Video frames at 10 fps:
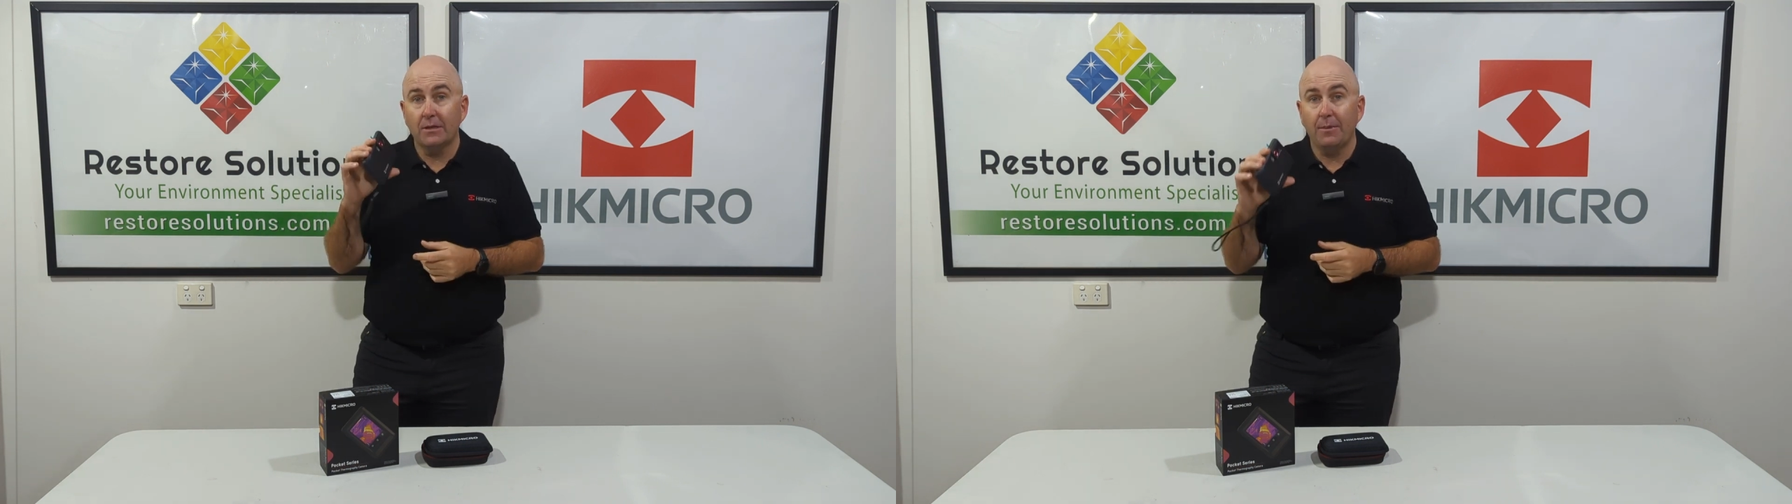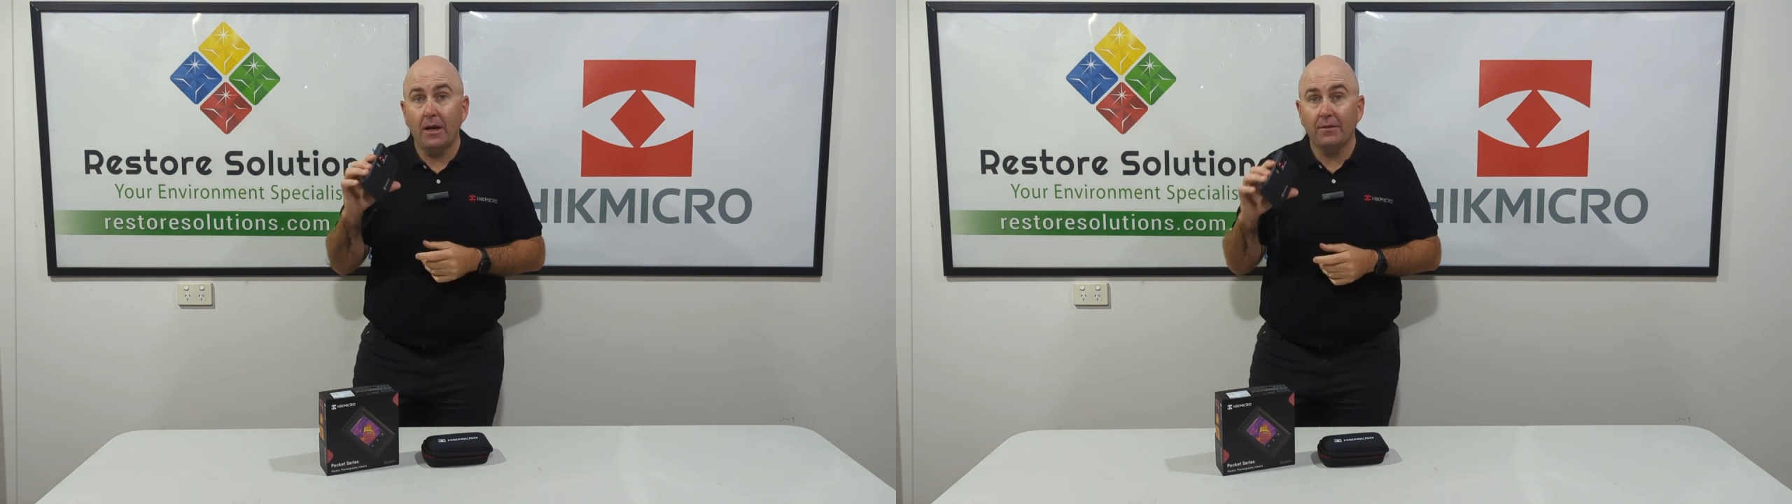
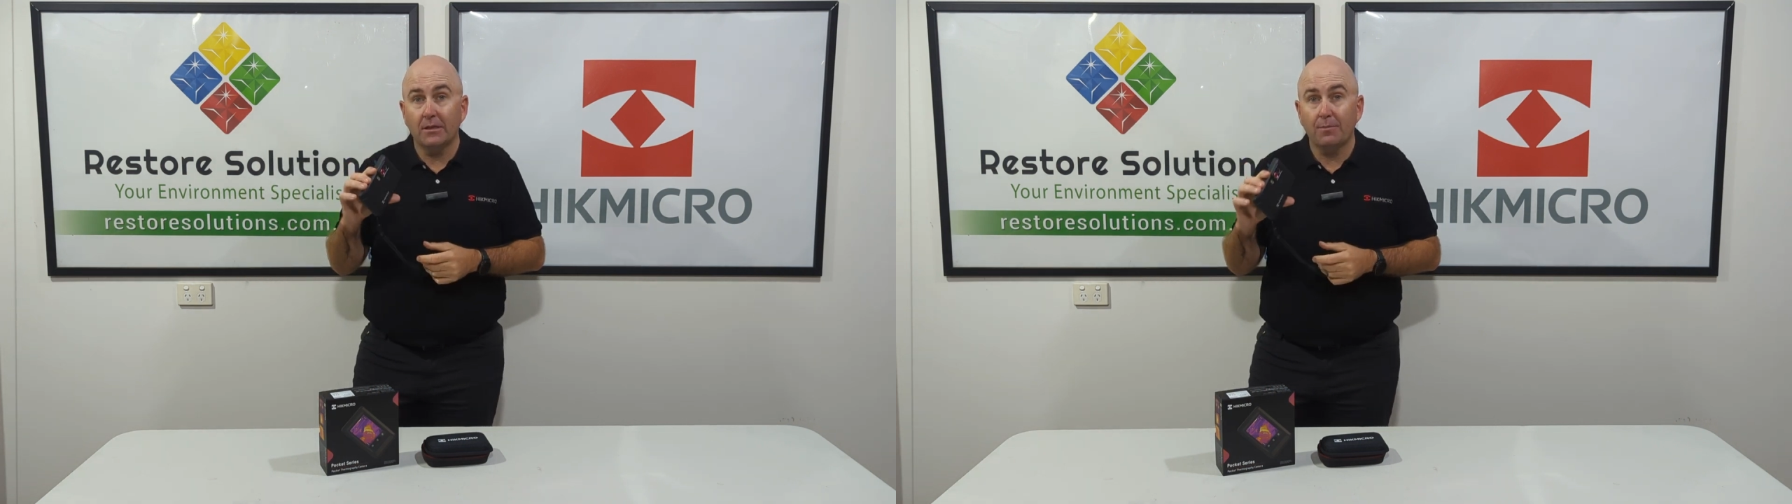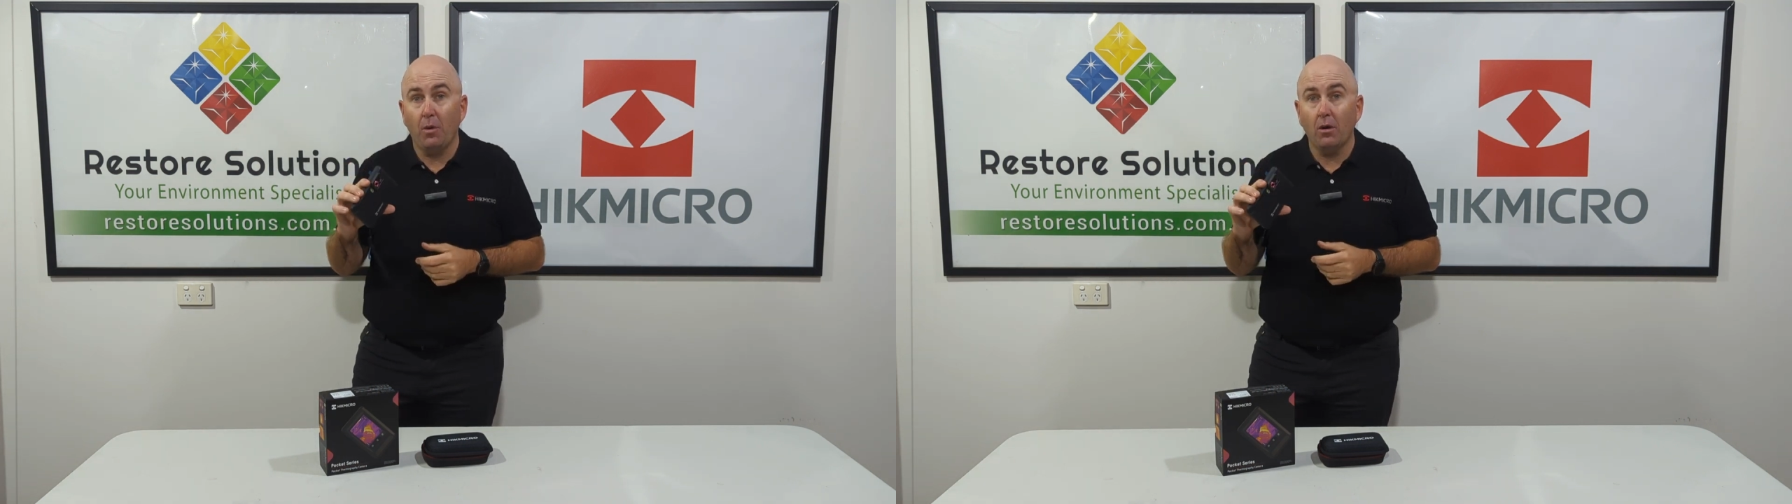about
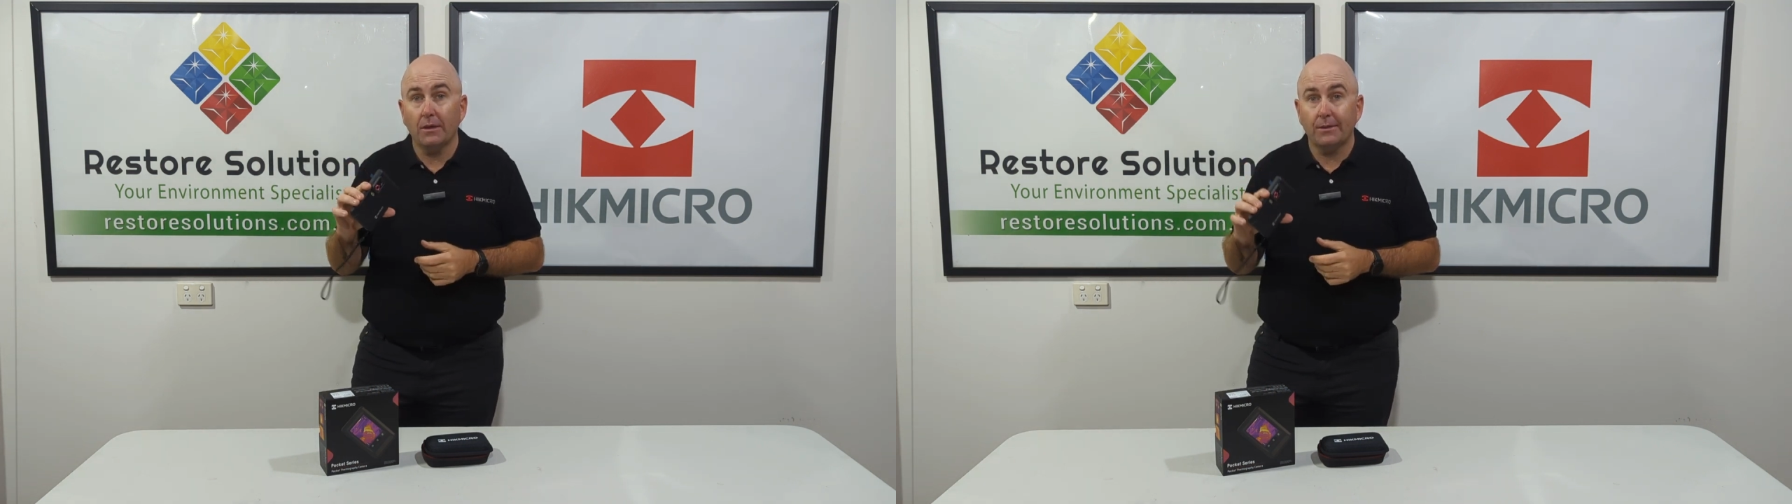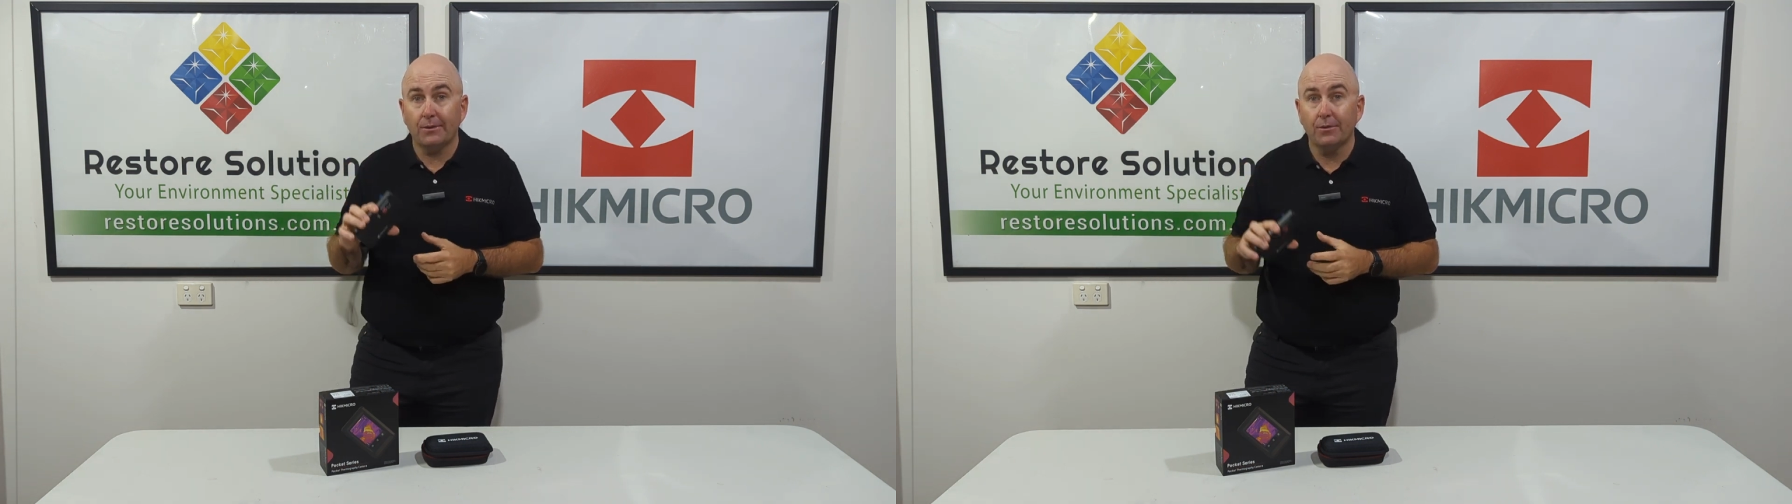this
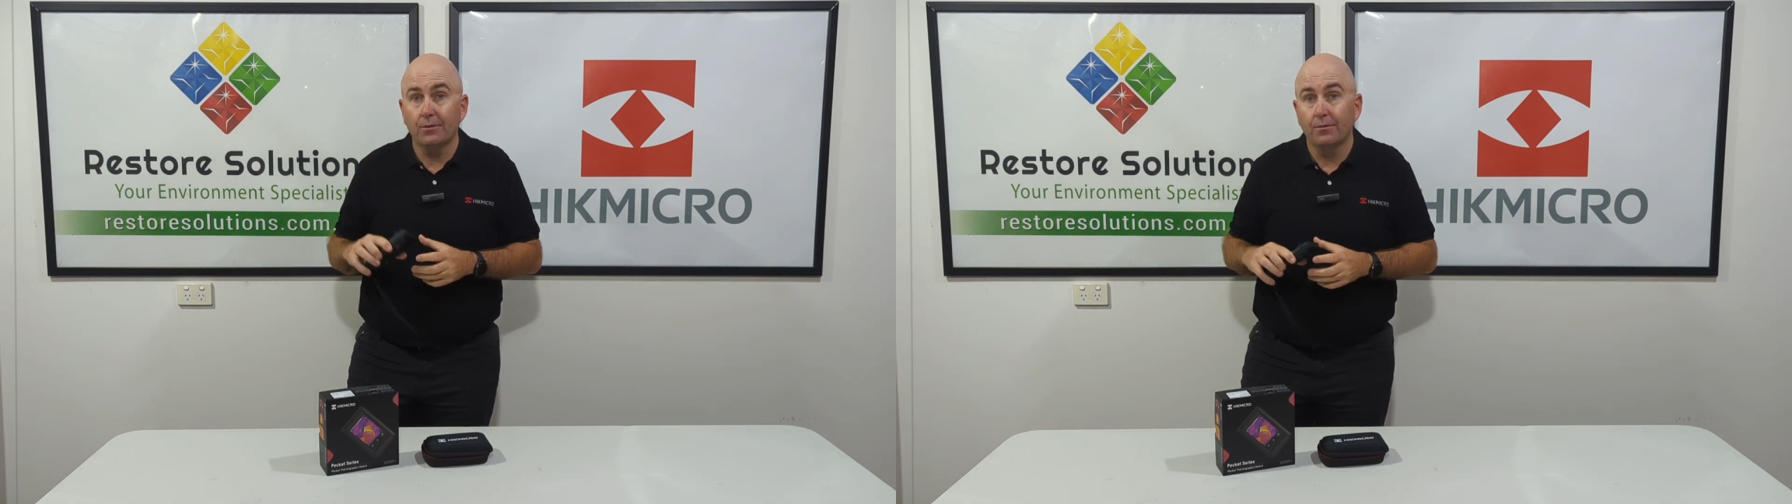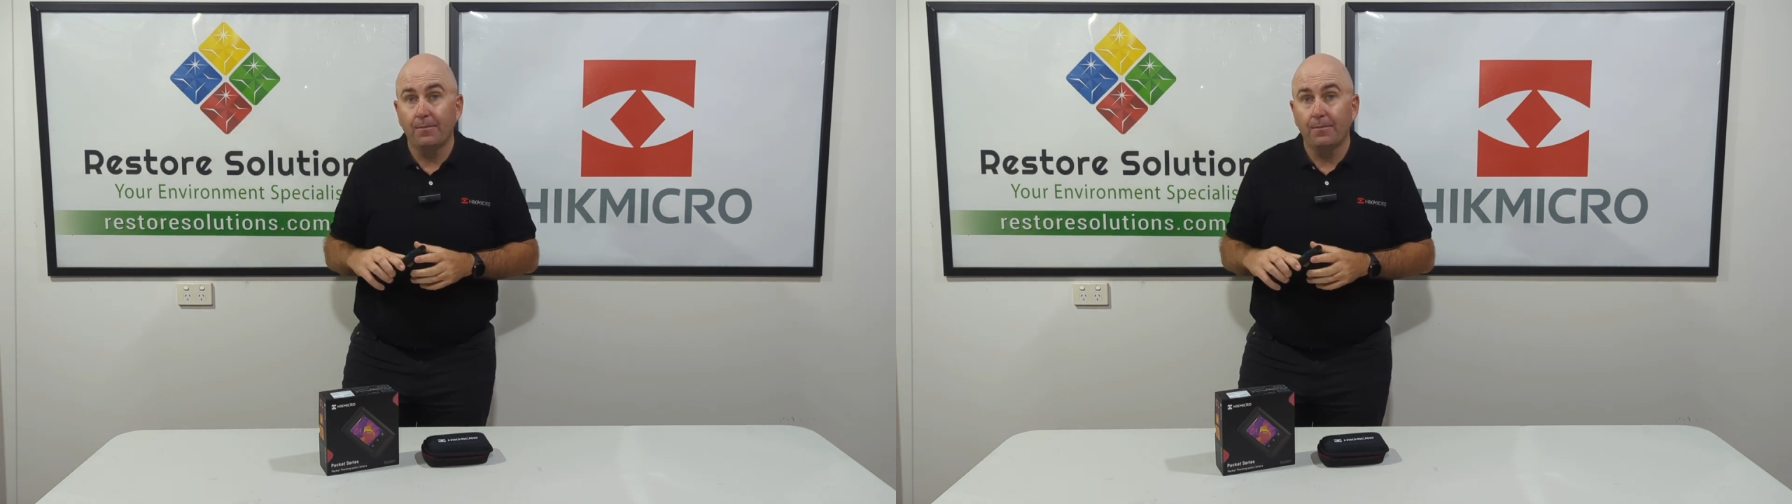Pocket 2.